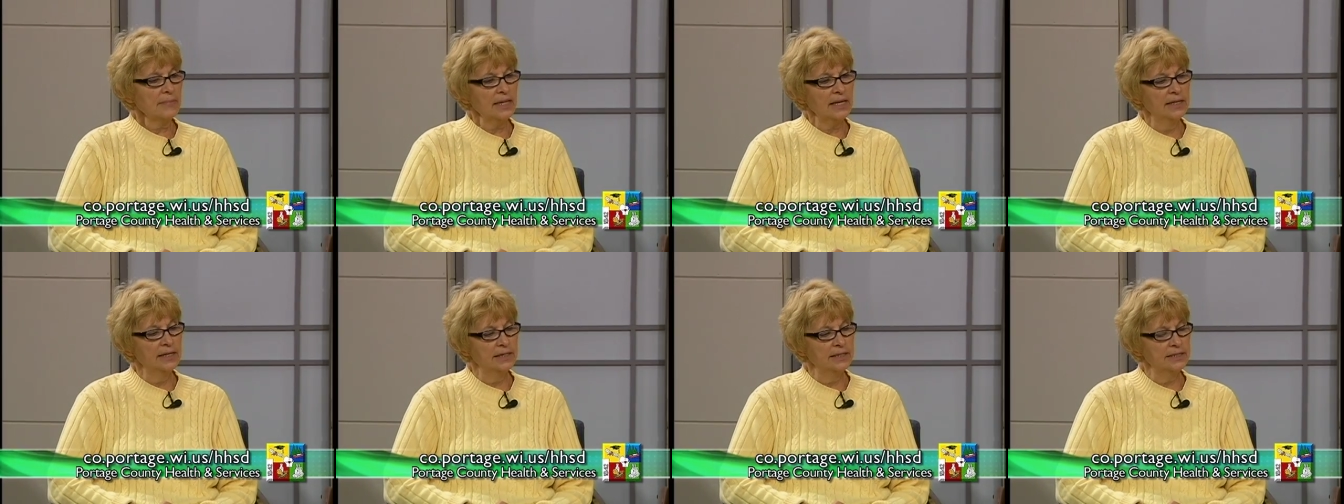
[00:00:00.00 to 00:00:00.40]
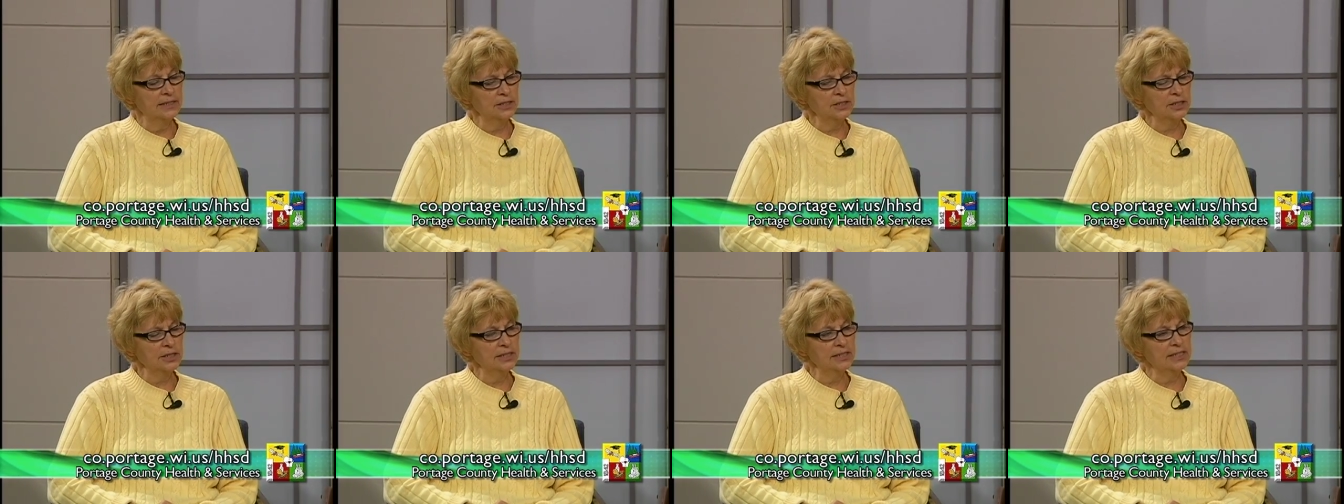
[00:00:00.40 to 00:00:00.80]
In
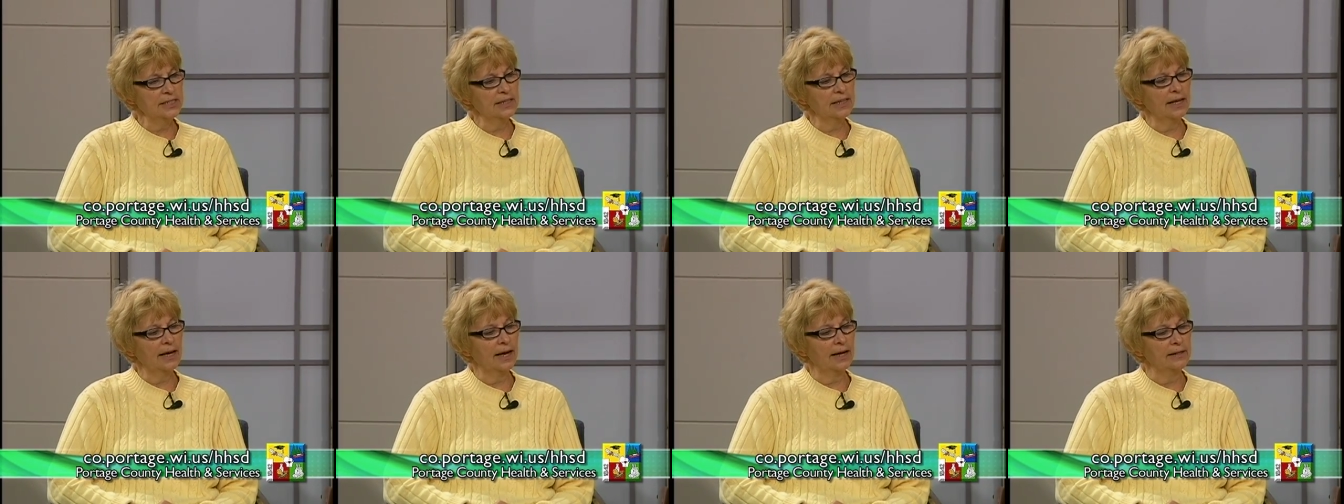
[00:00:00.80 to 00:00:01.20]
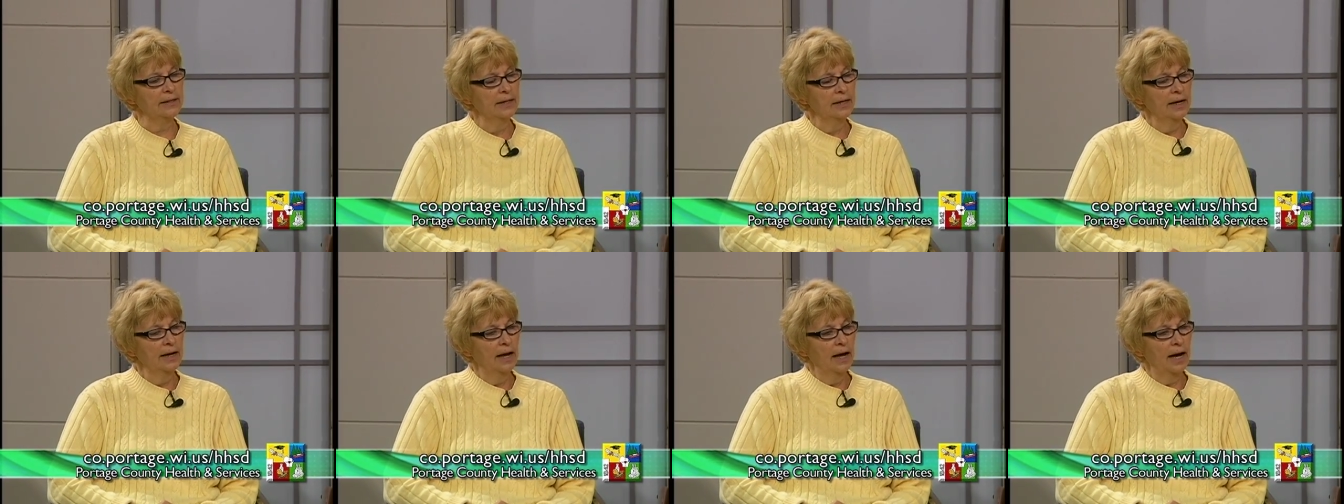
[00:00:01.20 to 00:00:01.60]
addition to that,
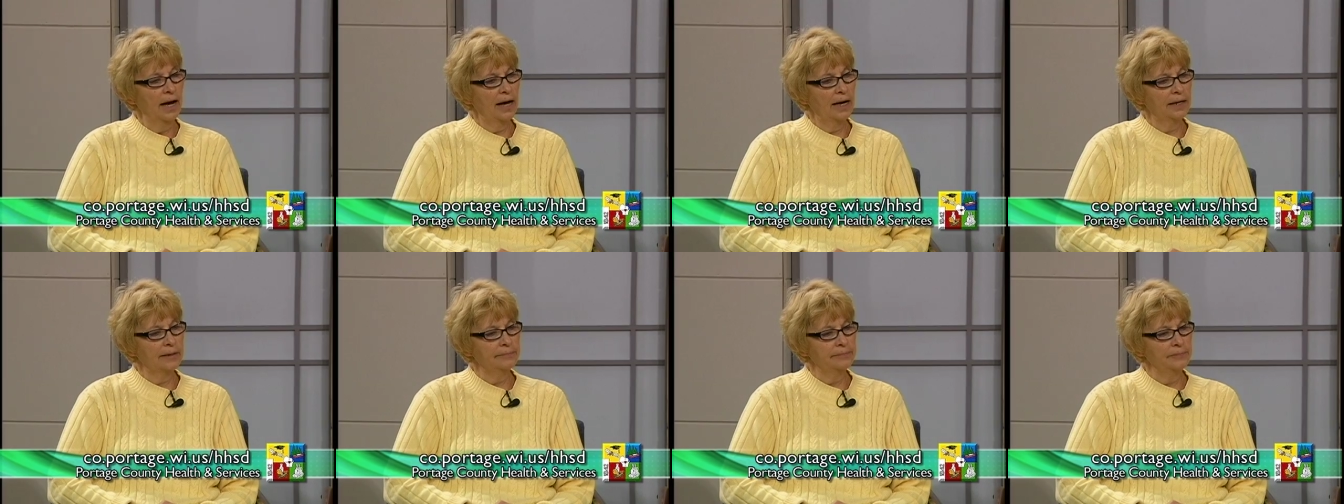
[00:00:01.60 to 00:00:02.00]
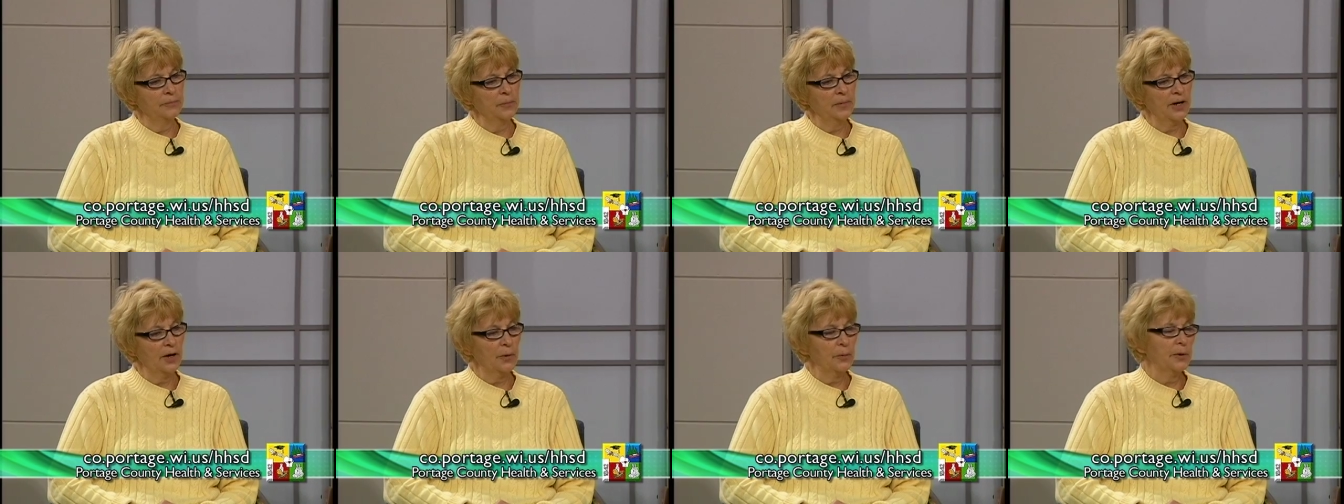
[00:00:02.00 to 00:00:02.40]

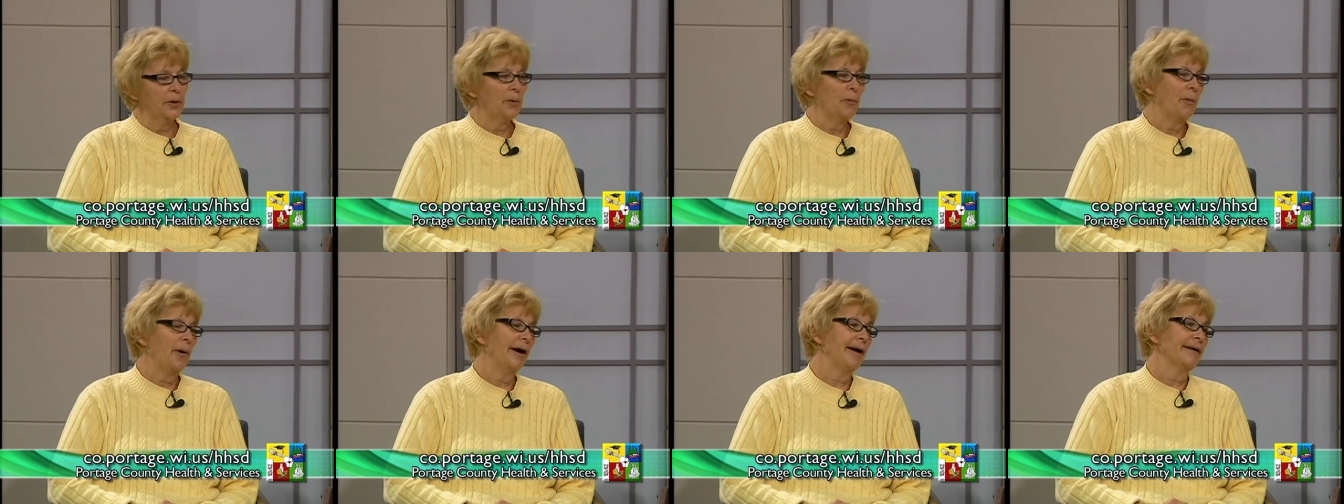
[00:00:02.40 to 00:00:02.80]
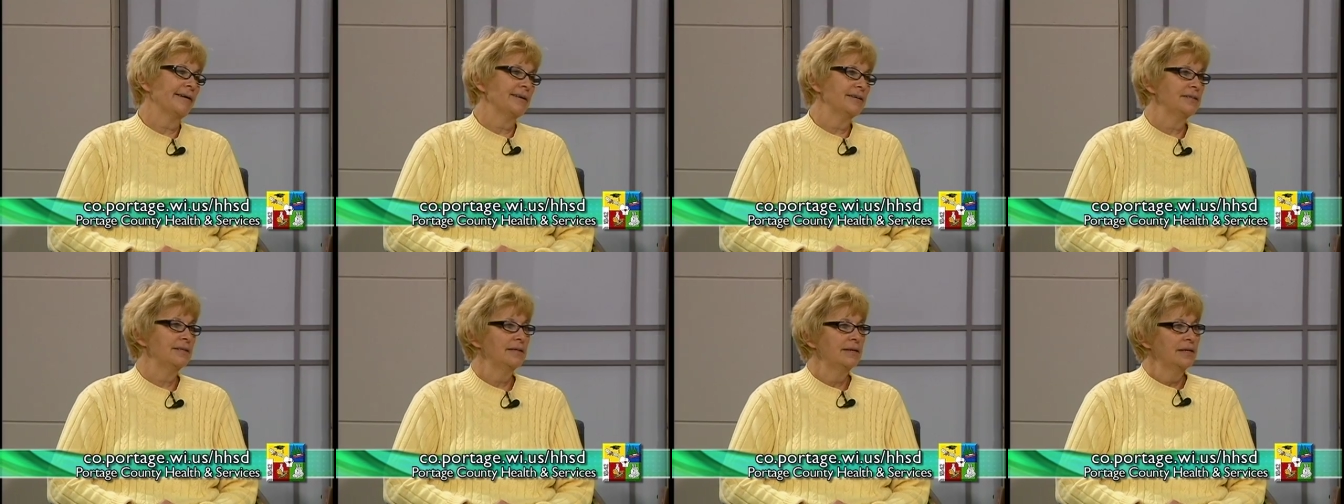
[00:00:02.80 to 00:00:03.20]
we are
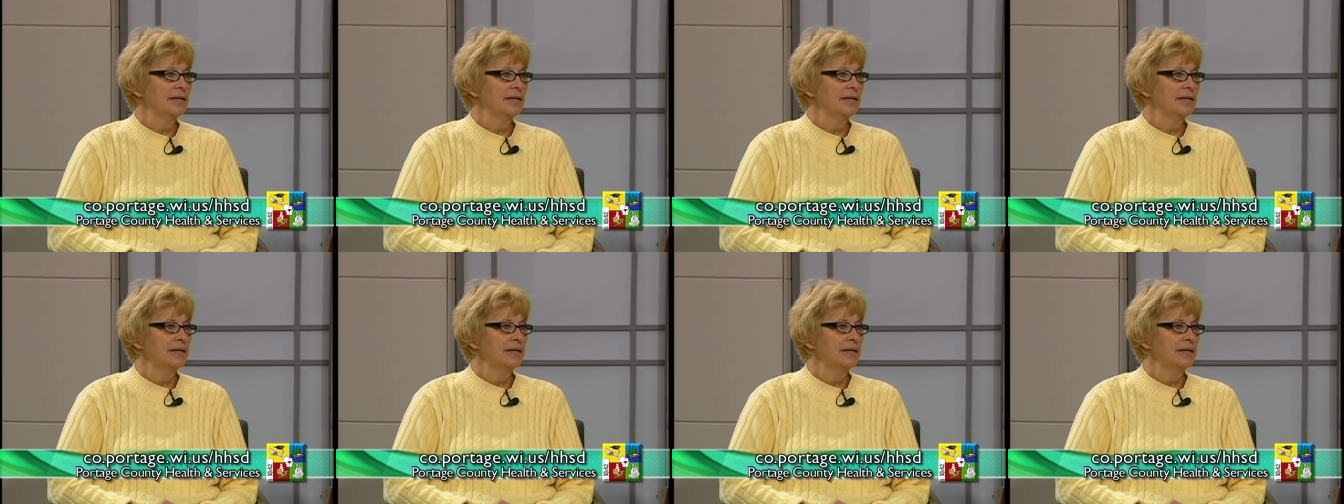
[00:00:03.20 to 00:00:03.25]
required